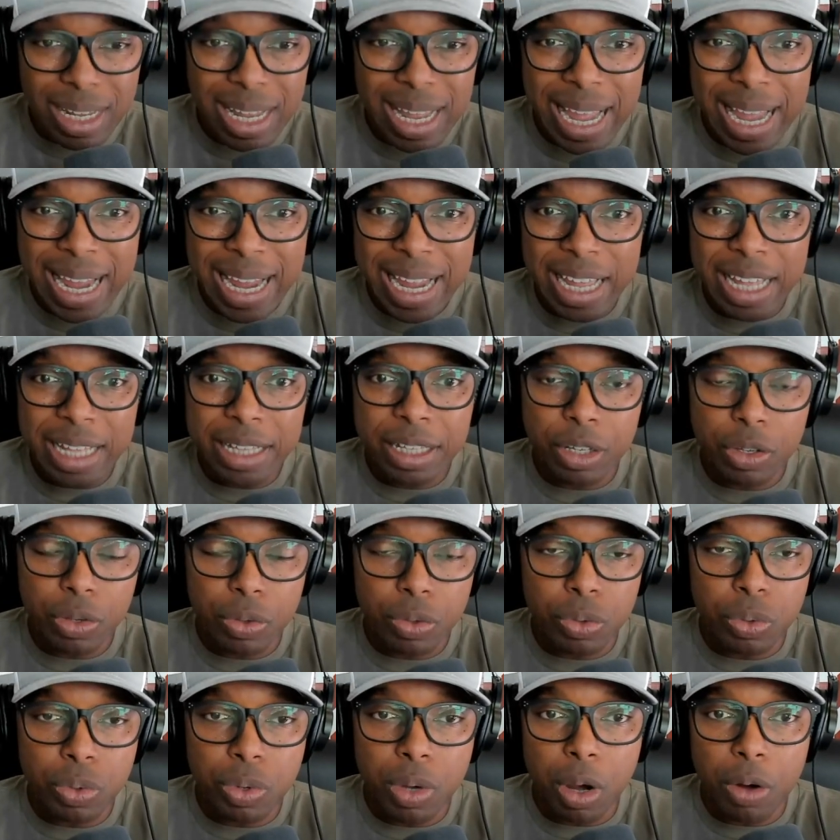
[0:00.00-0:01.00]
And
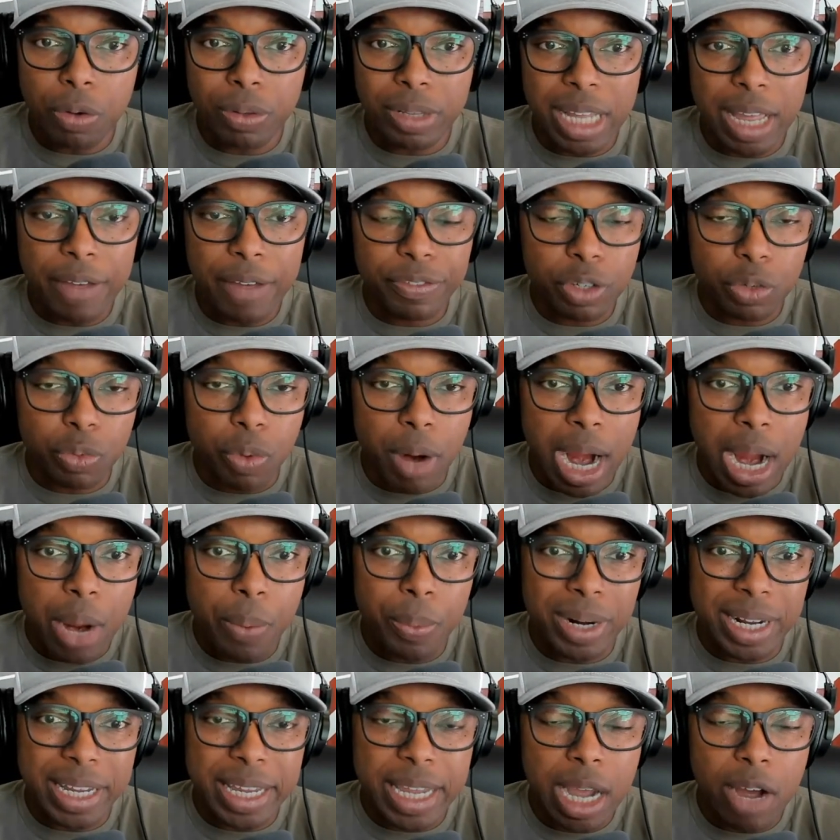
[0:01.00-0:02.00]
you go left to right
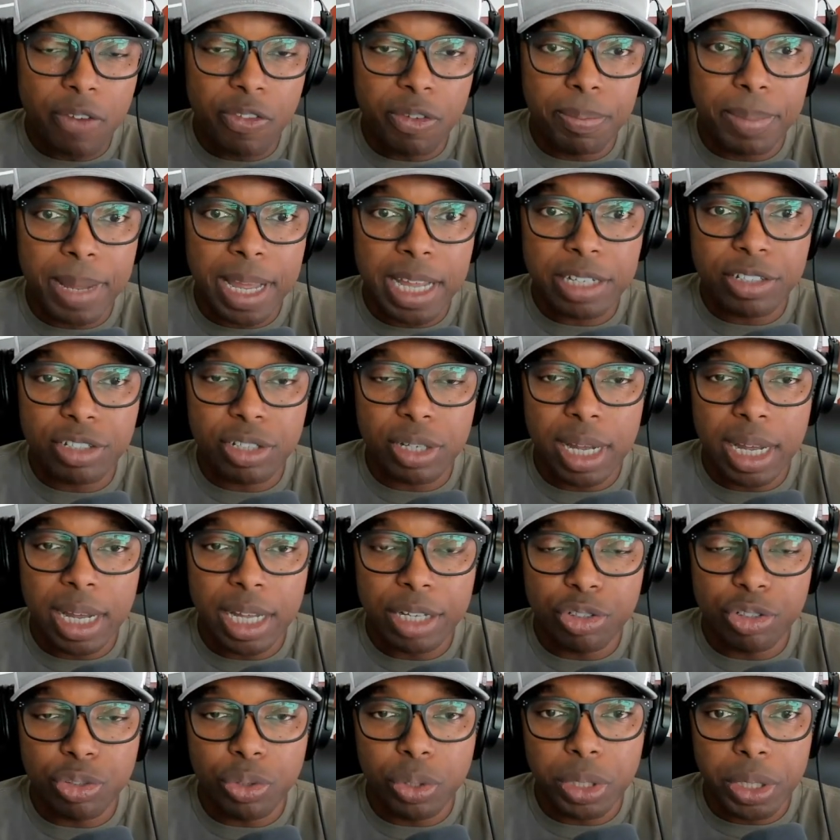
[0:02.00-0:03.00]
with a Kelvin Banks
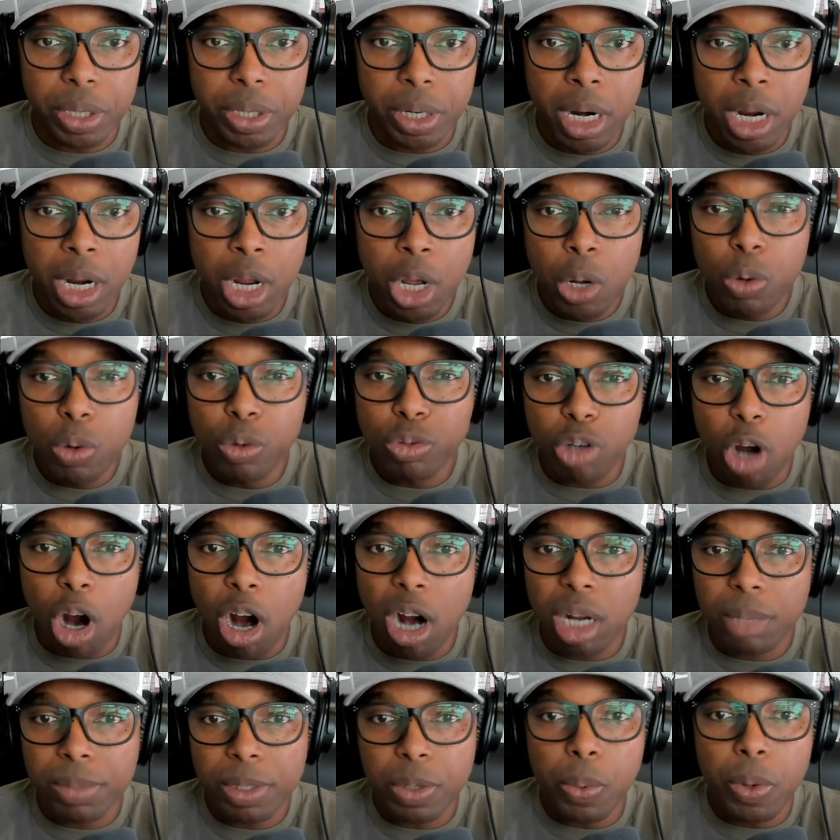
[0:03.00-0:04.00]
Jr., who's
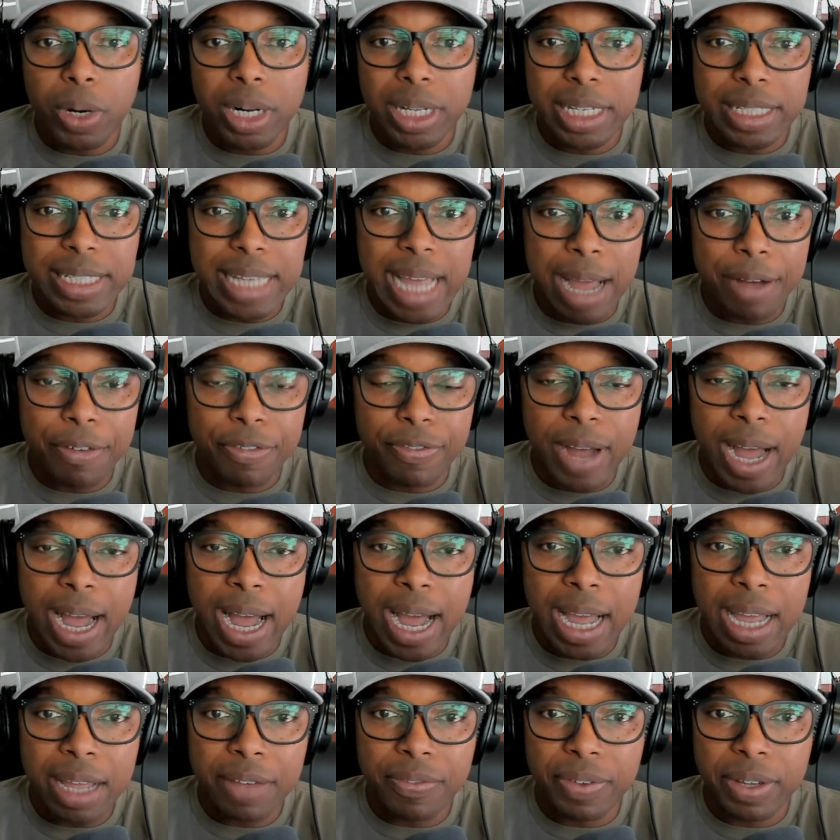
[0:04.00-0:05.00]
arguably one of the top
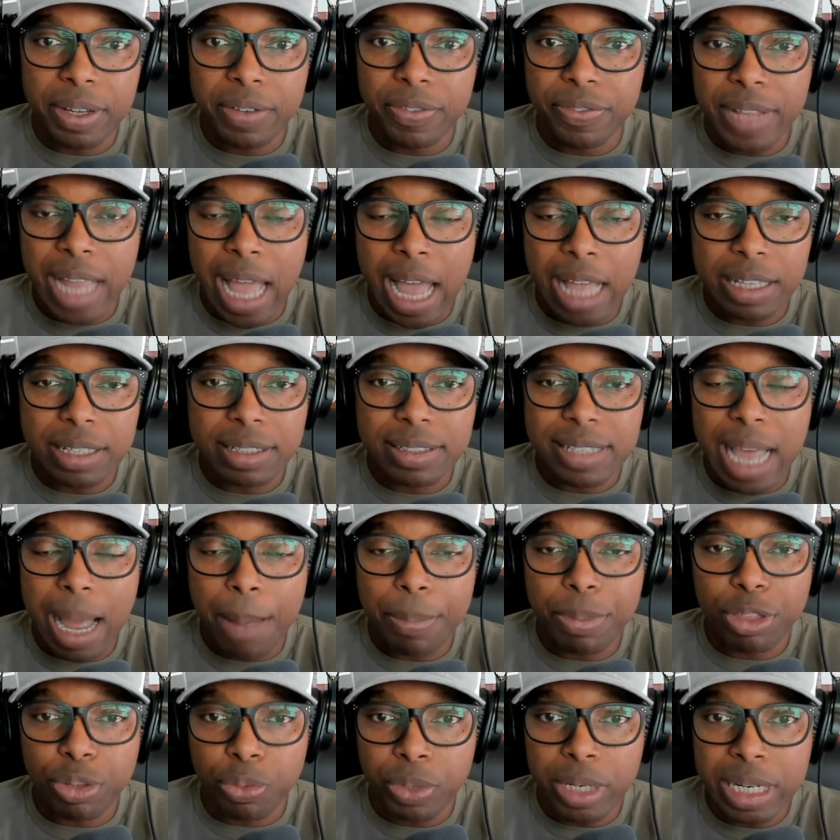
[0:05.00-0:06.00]
five, if not
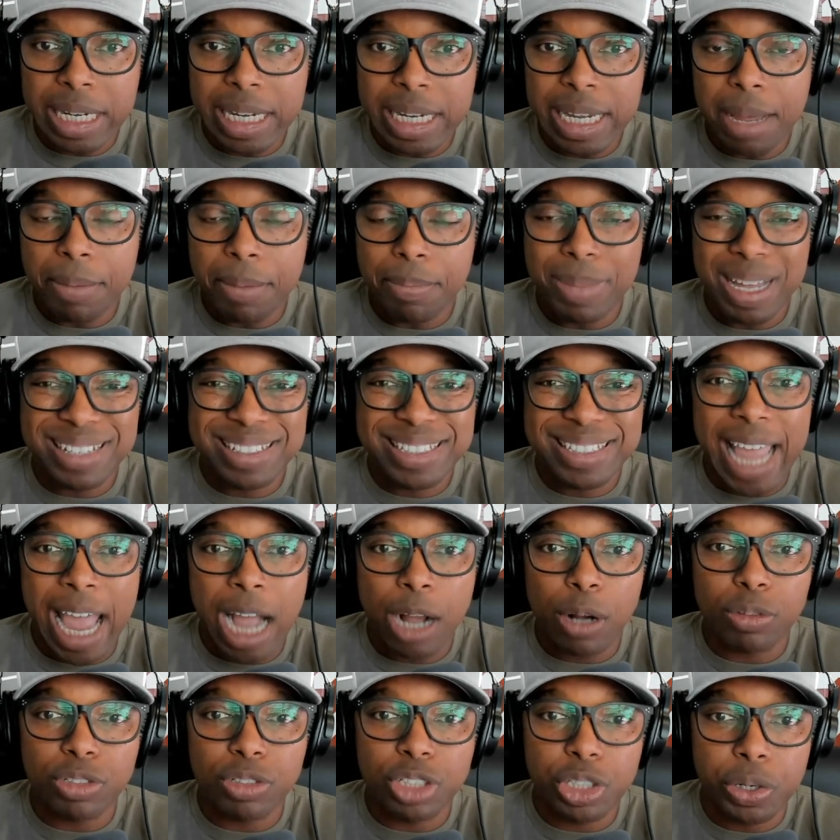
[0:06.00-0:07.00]
top three, best
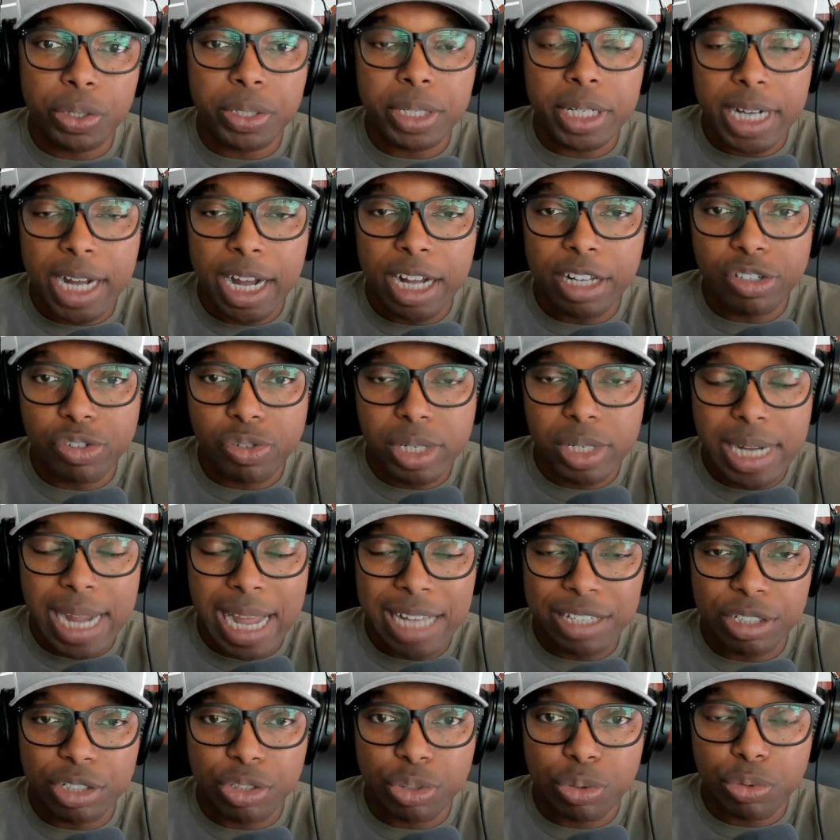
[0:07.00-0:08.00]
tackles here in the country
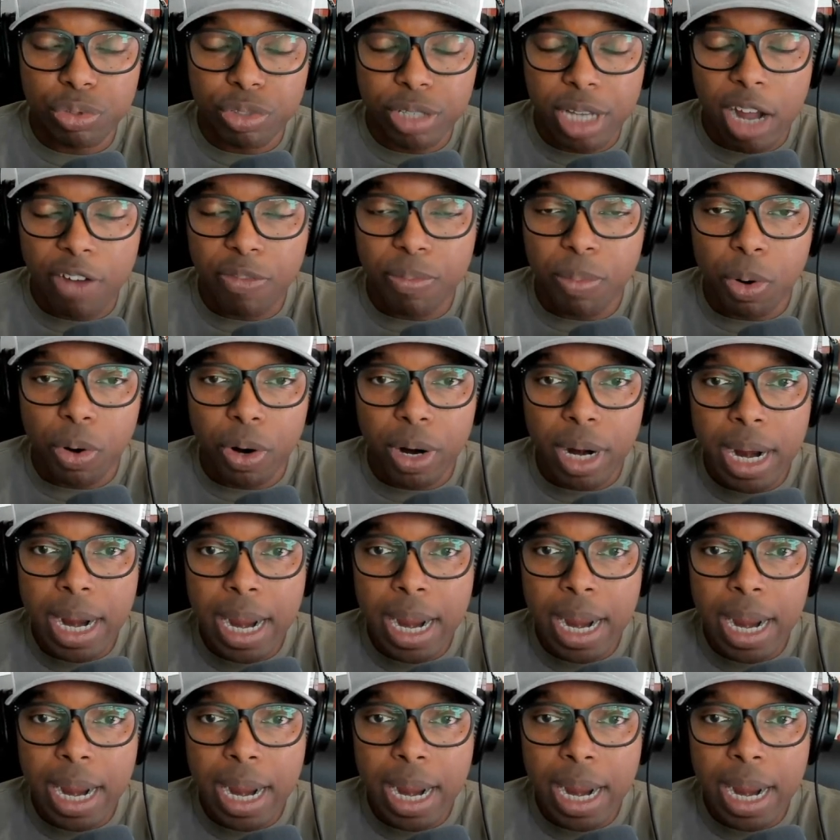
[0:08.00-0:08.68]
as a true sophomore.